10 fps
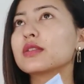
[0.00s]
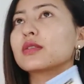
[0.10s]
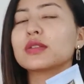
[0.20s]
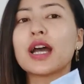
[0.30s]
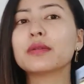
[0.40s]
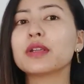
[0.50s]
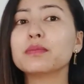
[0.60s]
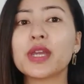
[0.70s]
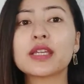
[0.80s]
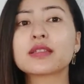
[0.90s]
that
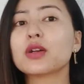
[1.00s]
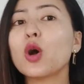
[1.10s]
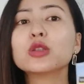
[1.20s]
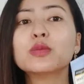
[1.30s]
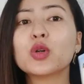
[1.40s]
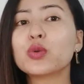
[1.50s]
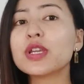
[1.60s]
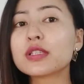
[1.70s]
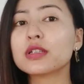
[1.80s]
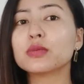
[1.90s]
makes it all the more
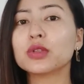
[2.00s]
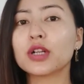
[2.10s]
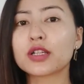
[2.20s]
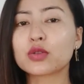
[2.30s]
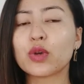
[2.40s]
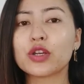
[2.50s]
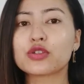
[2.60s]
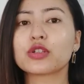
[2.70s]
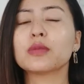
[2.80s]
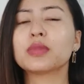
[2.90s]
reasonable as to why you
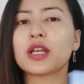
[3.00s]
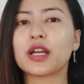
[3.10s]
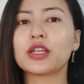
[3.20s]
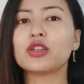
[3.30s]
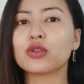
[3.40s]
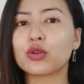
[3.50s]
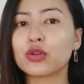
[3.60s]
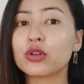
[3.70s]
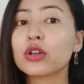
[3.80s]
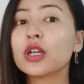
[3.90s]
should apply
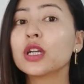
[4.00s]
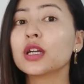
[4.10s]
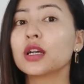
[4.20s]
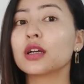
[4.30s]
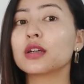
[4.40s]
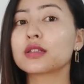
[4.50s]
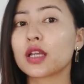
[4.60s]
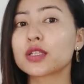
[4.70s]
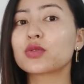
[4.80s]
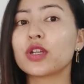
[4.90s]
your
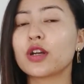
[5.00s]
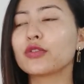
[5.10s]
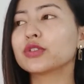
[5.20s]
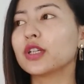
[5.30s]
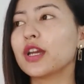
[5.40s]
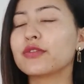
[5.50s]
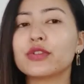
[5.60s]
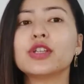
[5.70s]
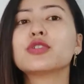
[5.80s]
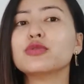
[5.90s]
sunscreen after
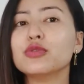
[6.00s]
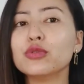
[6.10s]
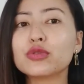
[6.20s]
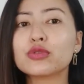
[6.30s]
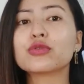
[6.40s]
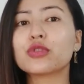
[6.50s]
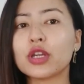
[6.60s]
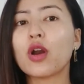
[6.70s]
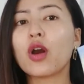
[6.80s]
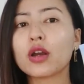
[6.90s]
every 2 to
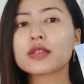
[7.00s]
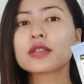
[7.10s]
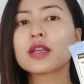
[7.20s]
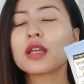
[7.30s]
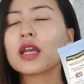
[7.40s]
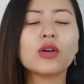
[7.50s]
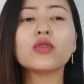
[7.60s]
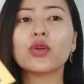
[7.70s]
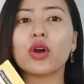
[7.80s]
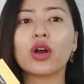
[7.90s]
3 hours.
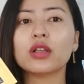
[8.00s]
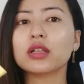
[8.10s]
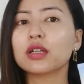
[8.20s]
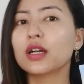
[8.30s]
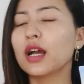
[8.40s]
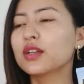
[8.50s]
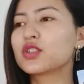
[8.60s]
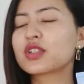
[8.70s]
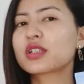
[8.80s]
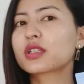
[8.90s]
Overall, I
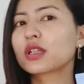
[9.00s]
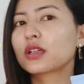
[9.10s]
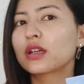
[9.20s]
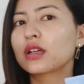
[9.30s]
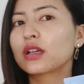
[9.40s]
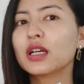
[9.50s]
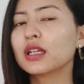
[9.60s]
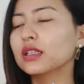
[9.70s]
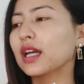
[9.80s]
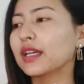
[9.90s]
just
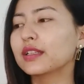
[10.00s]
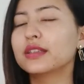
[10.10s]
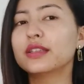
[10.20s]
like